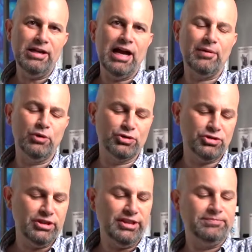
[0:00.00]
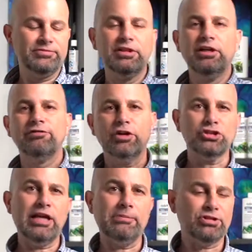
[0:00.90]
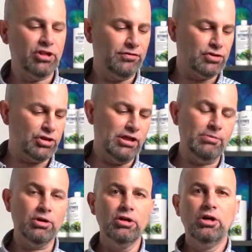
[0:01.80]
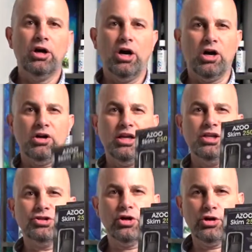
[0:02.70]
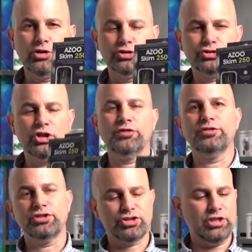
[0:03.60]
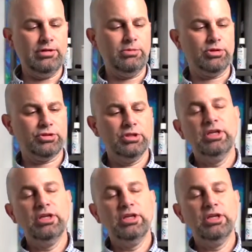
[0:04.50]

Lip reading: not, we'll see. First type of surface skimmer are internal surface skimmers.